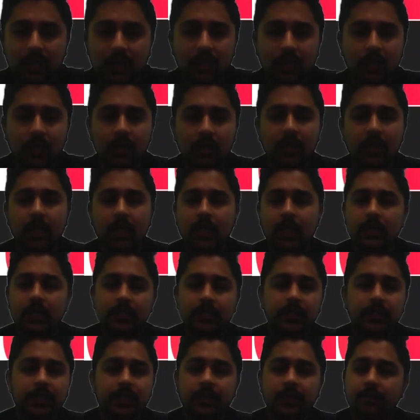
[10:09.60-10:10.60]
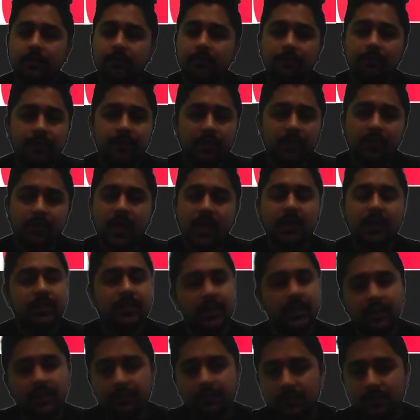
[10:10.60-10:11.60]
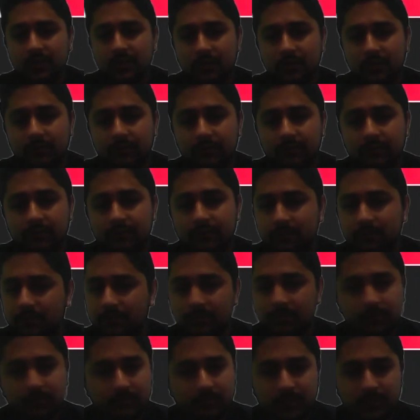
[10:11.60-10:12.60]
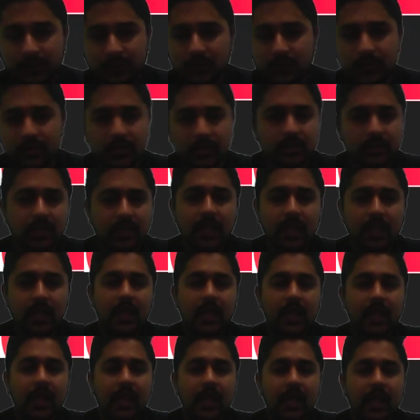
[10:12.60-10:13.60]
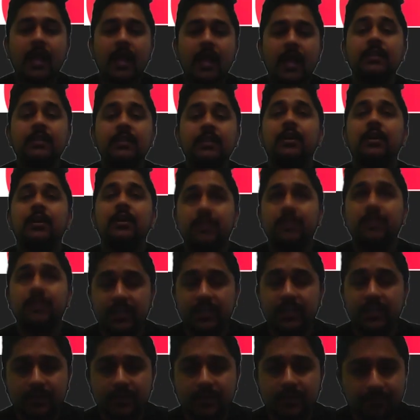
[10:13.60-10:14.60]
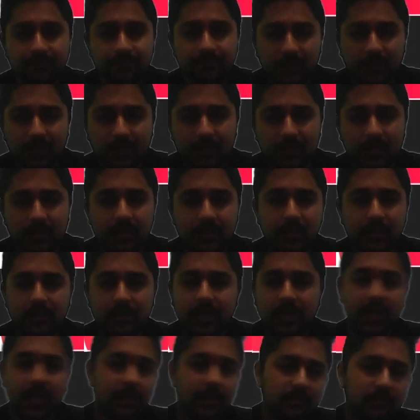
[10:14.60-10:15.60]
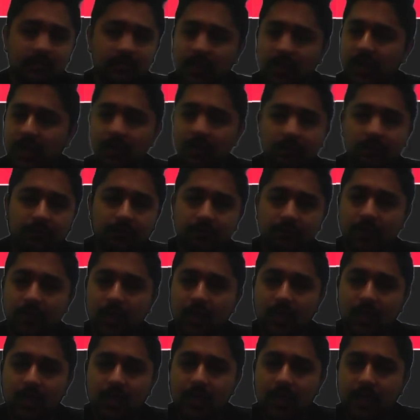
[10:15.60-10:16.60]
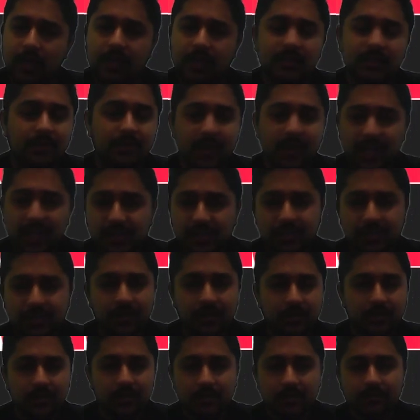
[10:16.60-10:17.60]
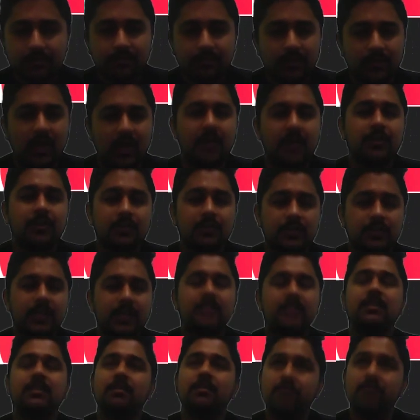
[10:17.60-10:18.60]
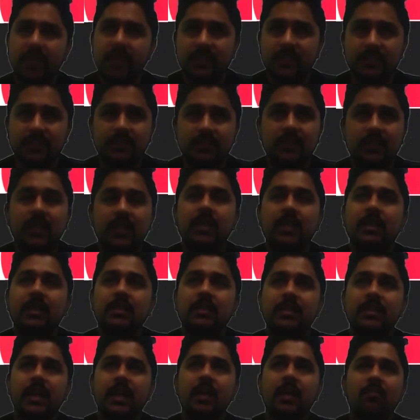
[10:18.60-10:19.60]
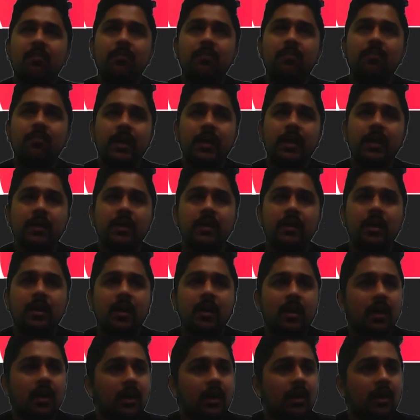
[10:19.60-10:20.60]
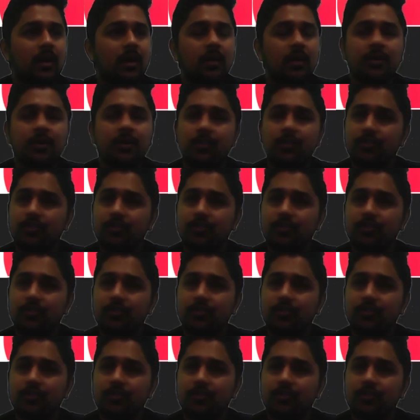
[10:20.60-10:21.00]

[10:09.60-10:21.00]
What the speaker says: uh, the feedback, the reviews of users, and the test, the kind of examinations are used as the basis. They have played a